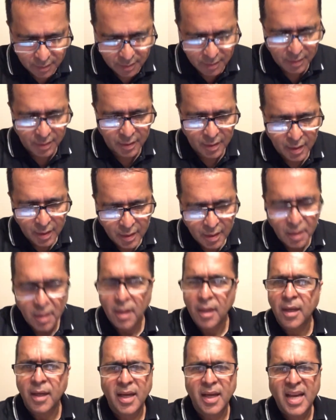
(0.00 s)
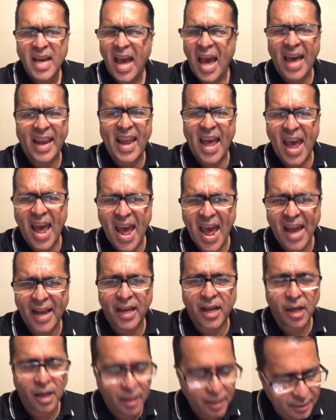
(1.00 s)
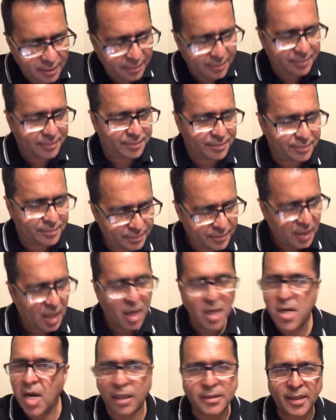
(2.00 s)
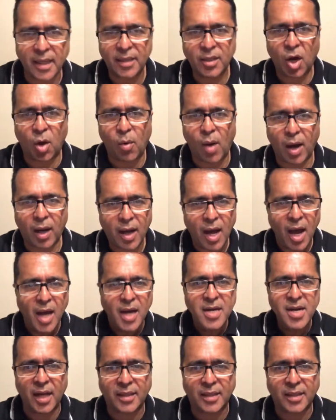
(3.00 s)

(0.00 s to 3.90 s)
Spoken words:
Bills and more bills. Headache. Nothing to work.